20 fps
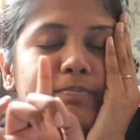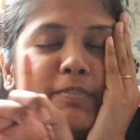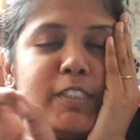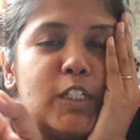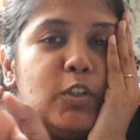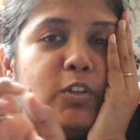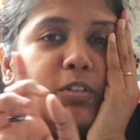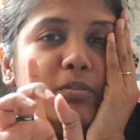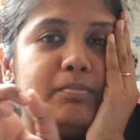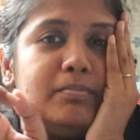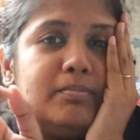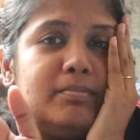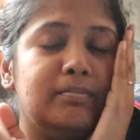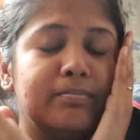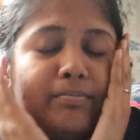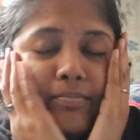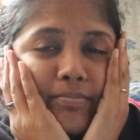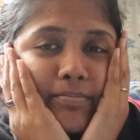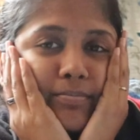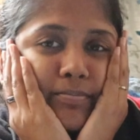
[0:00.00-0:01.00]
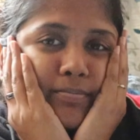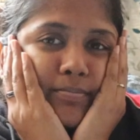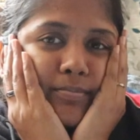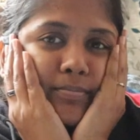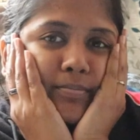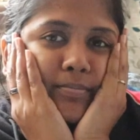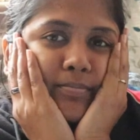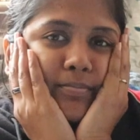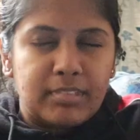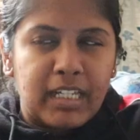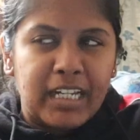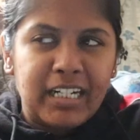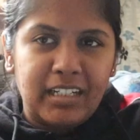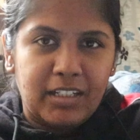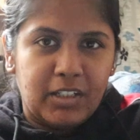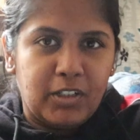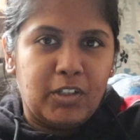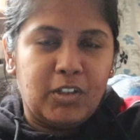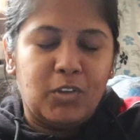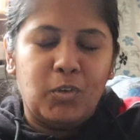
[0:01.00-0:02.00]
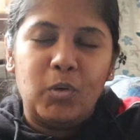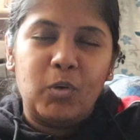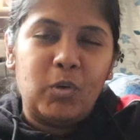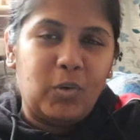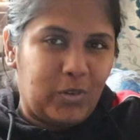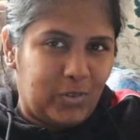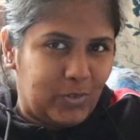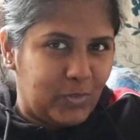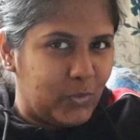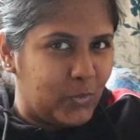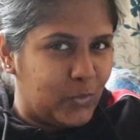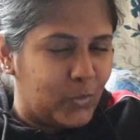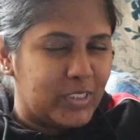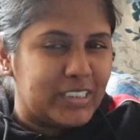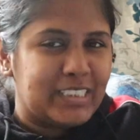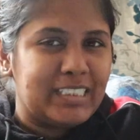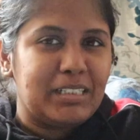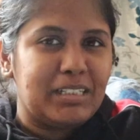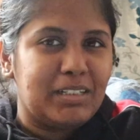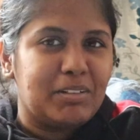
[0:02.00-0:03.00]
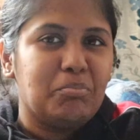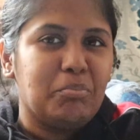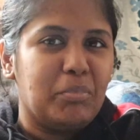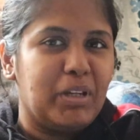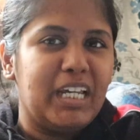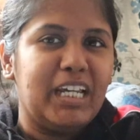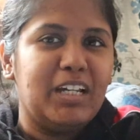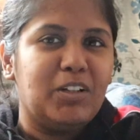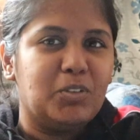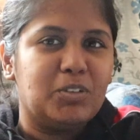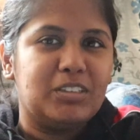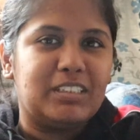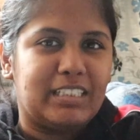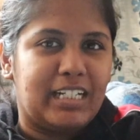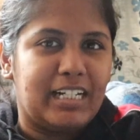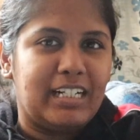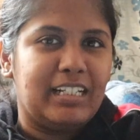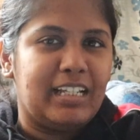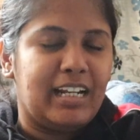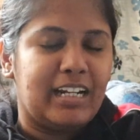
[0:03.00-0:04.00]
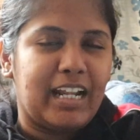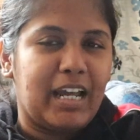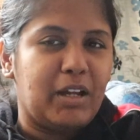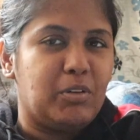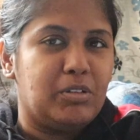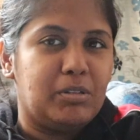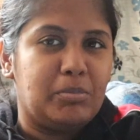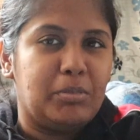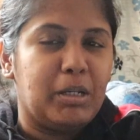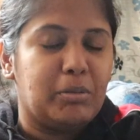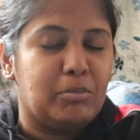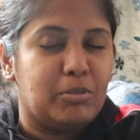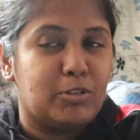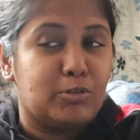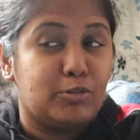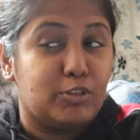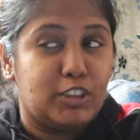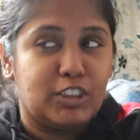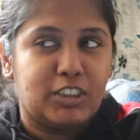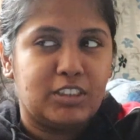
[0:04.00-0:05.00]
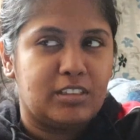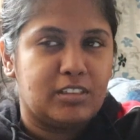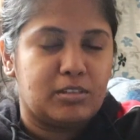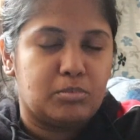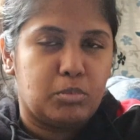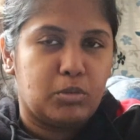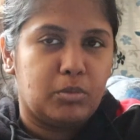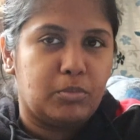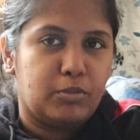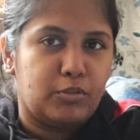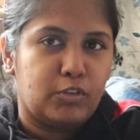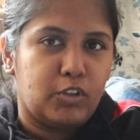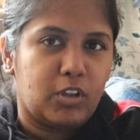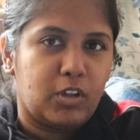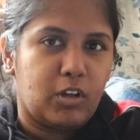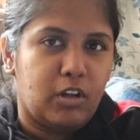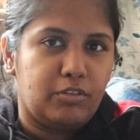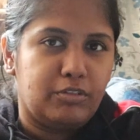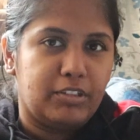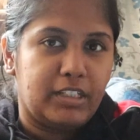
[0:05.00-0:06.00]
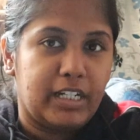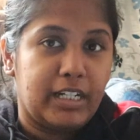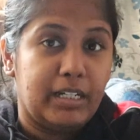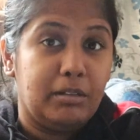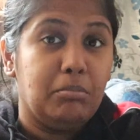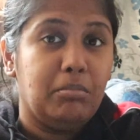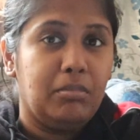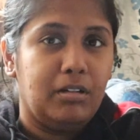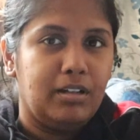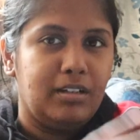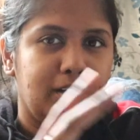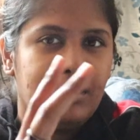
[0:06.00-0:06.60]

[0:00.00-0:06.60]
No. And was it me who said that I will be able to finish this book before coffee time?